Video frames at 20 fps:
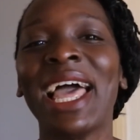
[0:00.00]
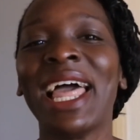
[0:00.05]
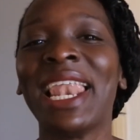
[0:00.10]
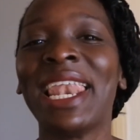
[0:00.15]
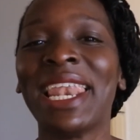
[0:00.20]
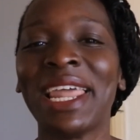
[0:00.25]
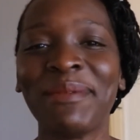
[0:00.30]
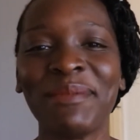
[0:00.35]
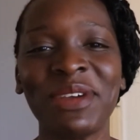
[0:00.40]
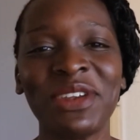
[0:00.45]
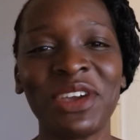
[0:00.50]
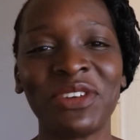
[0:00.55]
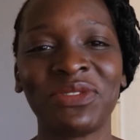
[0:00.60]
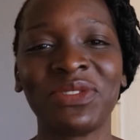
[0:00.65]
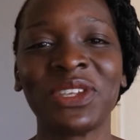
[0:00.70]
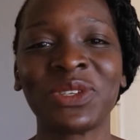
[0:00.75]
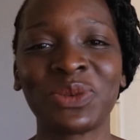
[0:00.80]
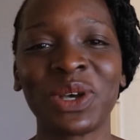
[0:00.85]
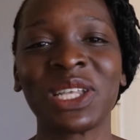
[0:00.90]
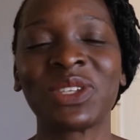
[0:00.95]
Let me know if
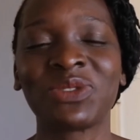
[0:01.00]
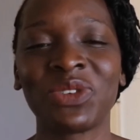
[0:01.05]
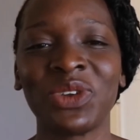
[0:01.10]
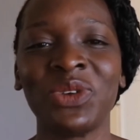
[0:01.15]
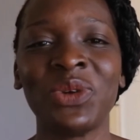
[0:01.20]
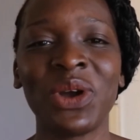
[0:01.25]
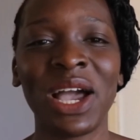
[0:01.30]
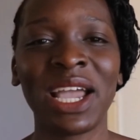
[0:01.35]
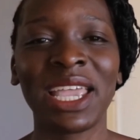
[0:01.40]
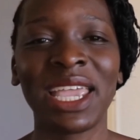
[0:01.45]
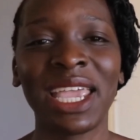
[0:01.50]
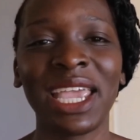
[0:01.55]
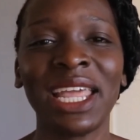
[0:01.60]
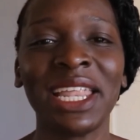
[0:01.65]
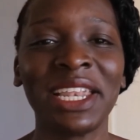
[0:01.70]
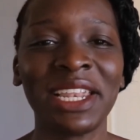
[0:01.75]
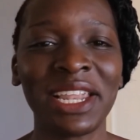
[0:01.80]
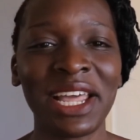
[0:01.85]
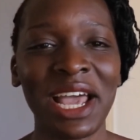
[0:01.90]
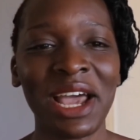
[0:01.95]
this works for you. Again,
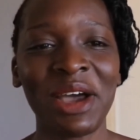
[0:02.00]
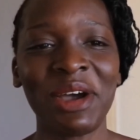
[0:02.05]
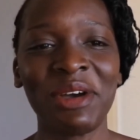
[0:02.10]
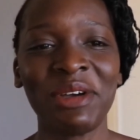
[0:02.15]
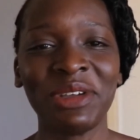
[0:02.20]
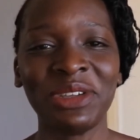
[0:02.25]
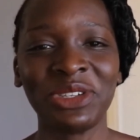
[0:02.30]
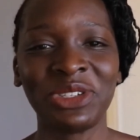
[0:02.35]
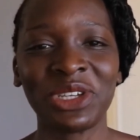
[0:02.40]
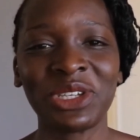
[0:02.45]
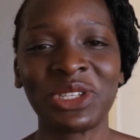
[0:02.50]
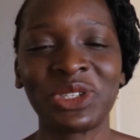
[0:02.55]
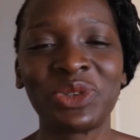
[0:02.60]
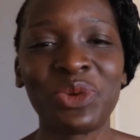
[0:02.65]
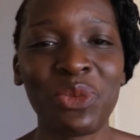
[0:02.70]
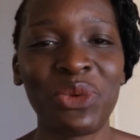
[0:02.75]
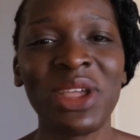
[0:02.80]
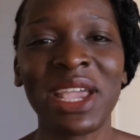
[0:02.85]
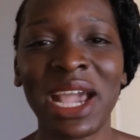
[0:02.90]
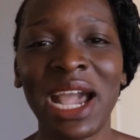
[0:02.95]
just to
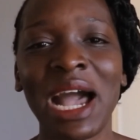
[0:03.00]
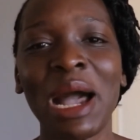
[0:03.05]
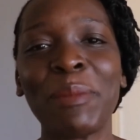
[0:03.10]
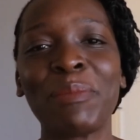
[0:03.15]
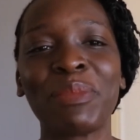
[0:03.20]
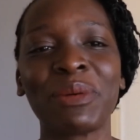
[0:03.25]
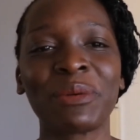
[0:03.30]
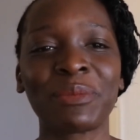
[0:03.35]
recap,